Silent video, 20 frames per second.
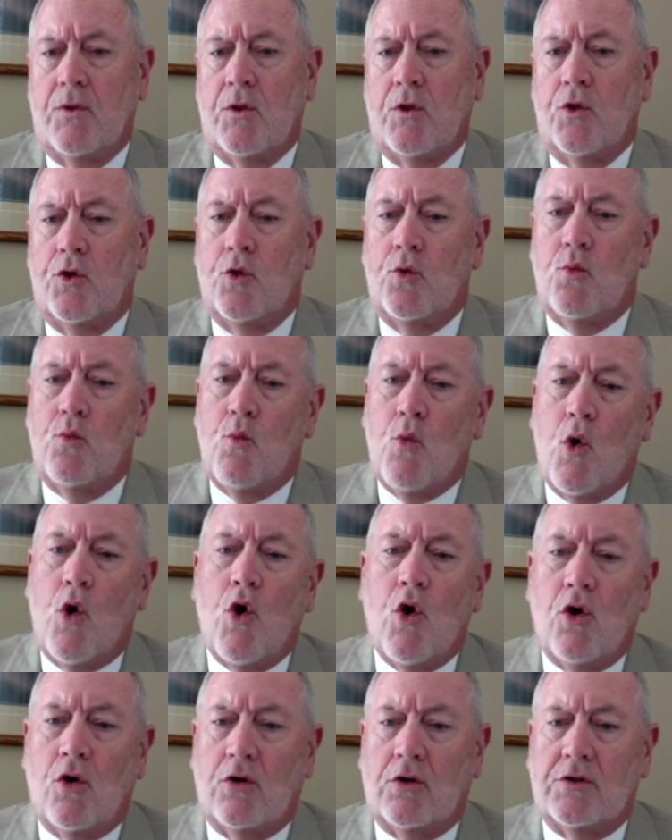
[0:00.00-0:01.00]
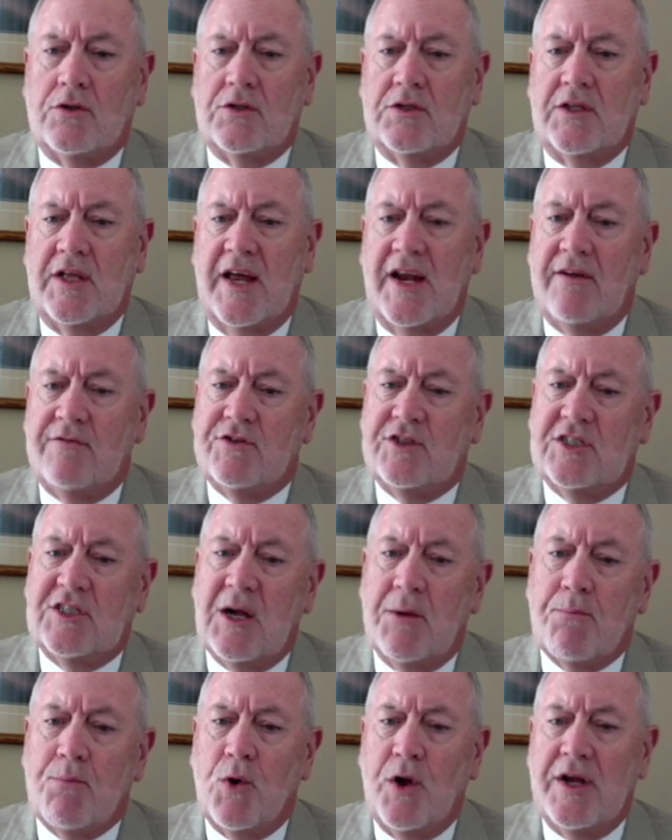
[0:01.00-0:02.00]
The walls that have
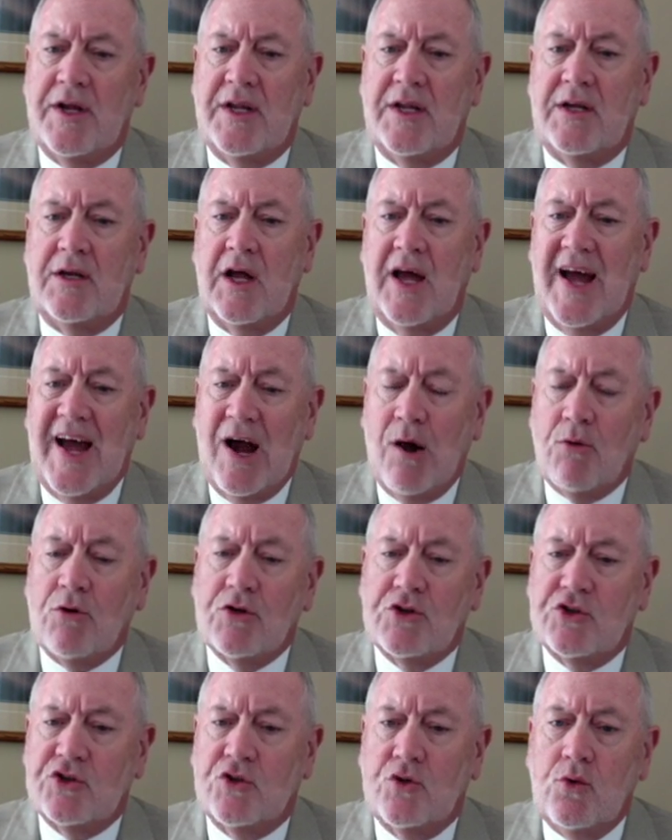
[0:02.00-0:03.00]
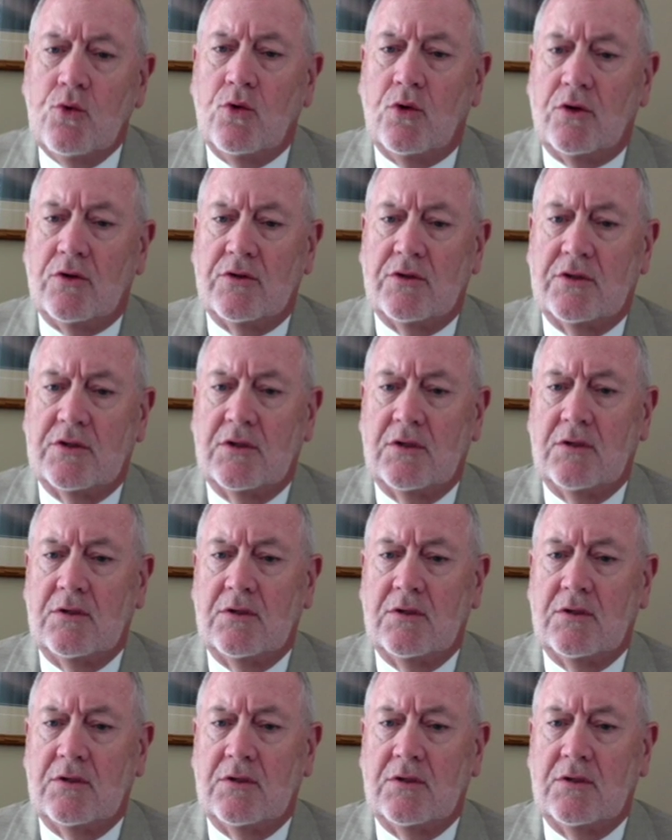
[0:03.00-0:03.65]
separated our schools